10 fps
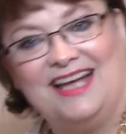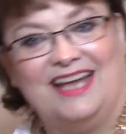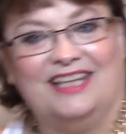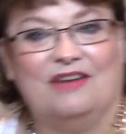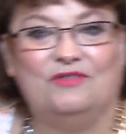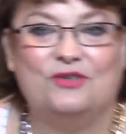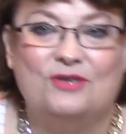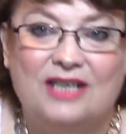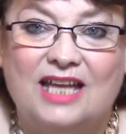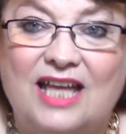I love you.
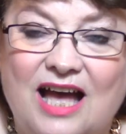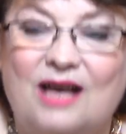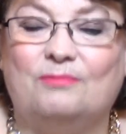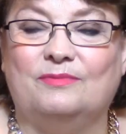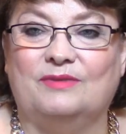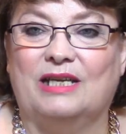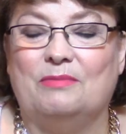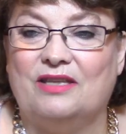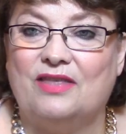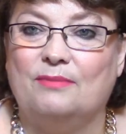Um, give
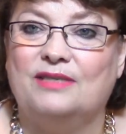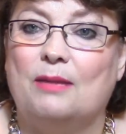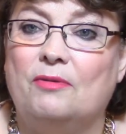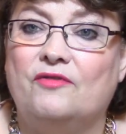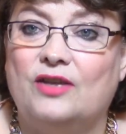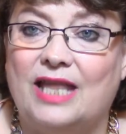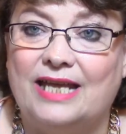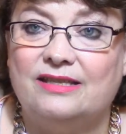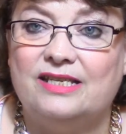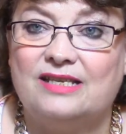me a thumbs up if you
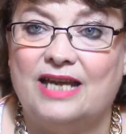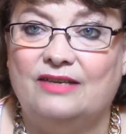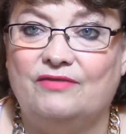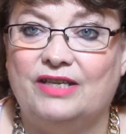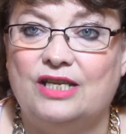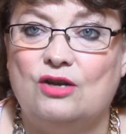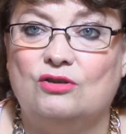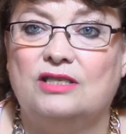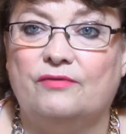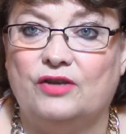like these kind of
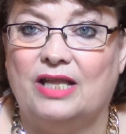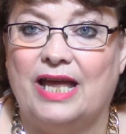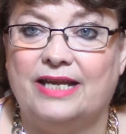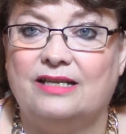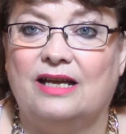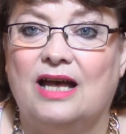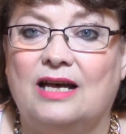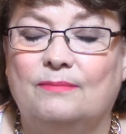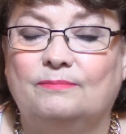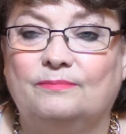videos, if you like
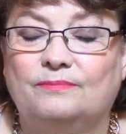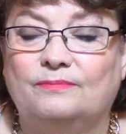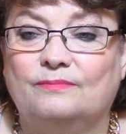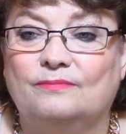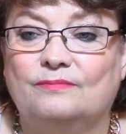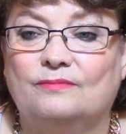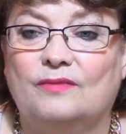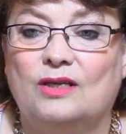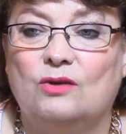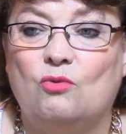um,
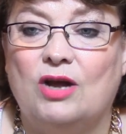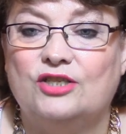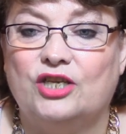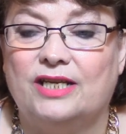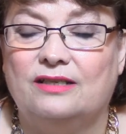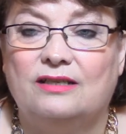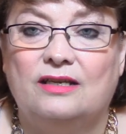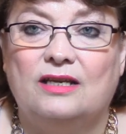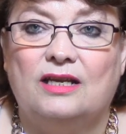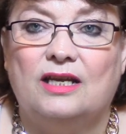watching
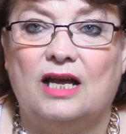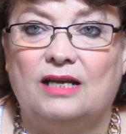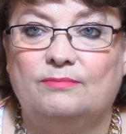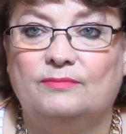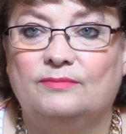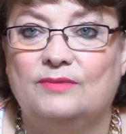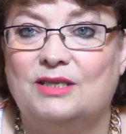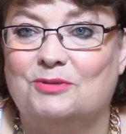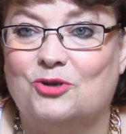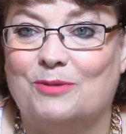uh,
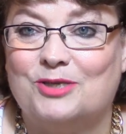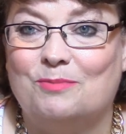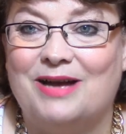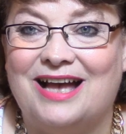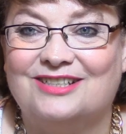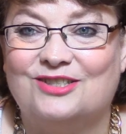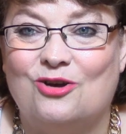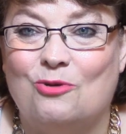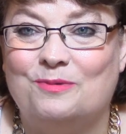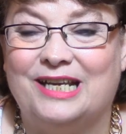subscription box
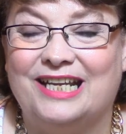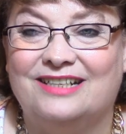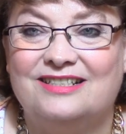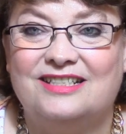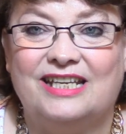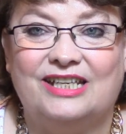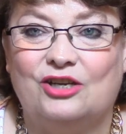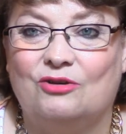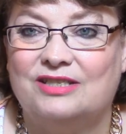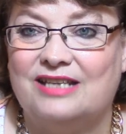openings. You
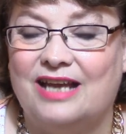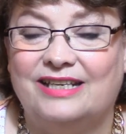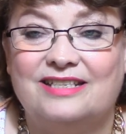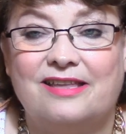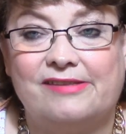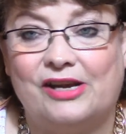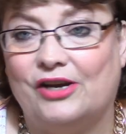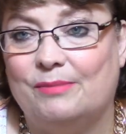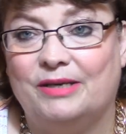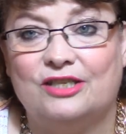know, it's not
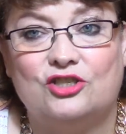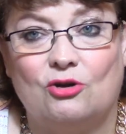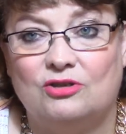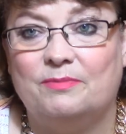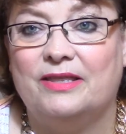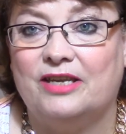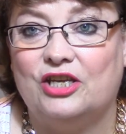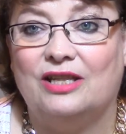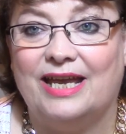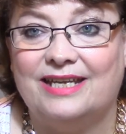necessary, but it shows me that
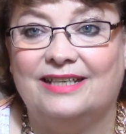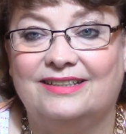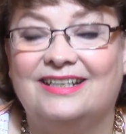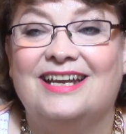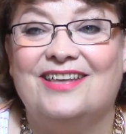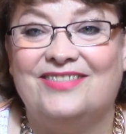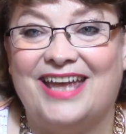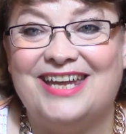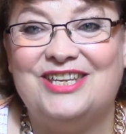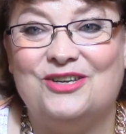you like it.
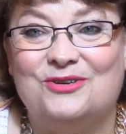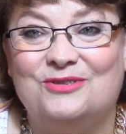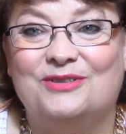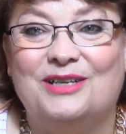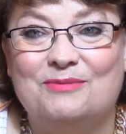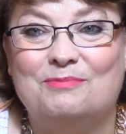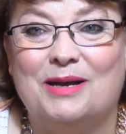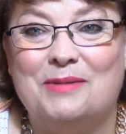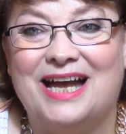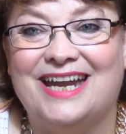Thank you.
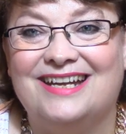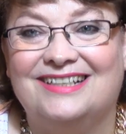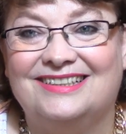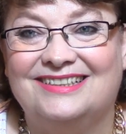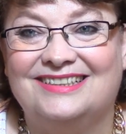Bye-bye.